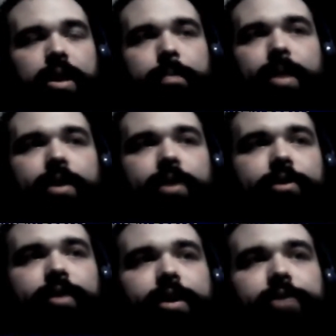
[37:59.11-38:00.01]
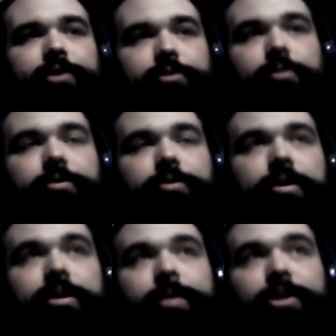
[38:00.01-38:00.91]
meet and greets, or
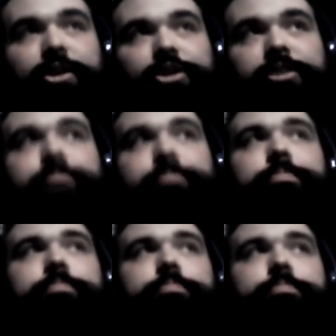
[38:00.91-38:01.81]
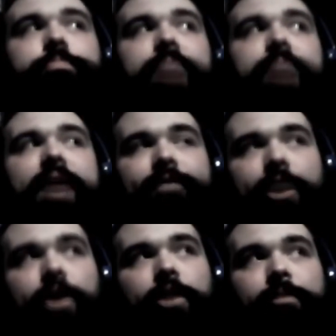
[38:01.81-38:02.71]
especially just having the
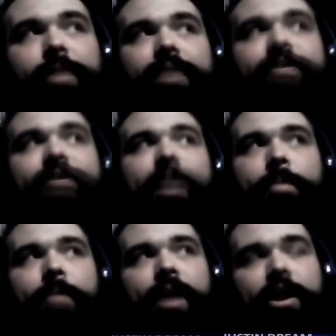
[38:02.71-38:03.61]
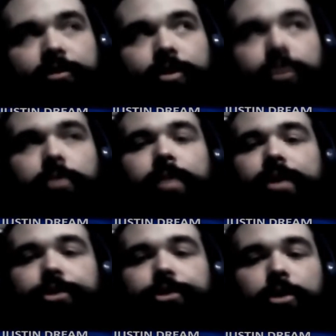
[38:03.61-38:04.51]
honor of being in the same locker room as
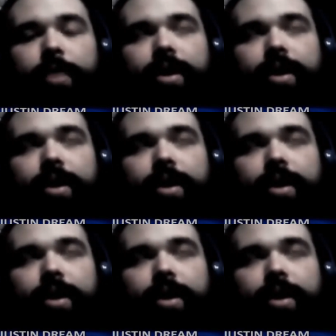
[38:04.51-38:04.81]
so many